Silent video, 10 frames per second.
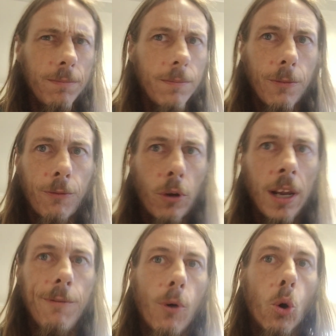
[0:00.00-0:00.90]

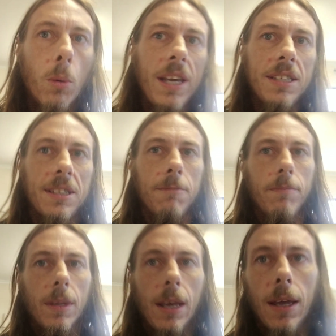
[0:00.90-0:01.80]
3-4
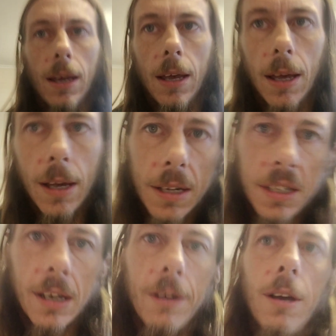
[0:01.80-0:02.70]
weeks.
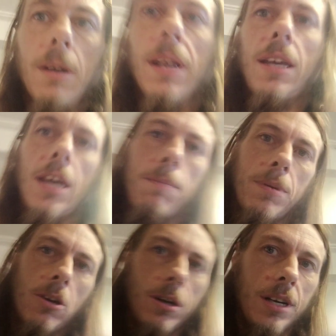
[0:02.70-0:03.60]
So, I'm going to keep
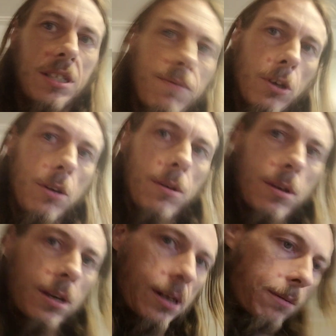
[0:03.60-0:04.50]
you on this view,
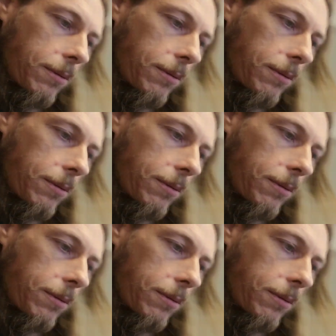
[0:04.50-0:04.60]
and I'm going to